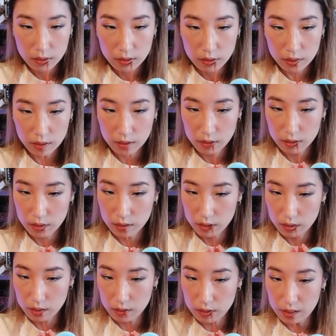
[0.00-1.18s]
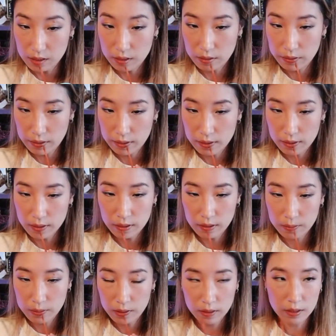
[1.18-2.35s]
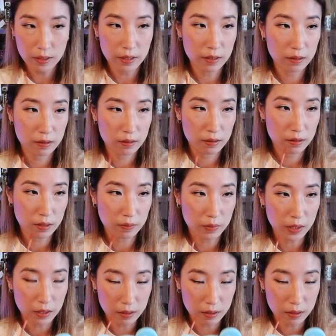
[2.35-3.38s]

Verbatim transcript: Okay, so I do like this color, but it looks like something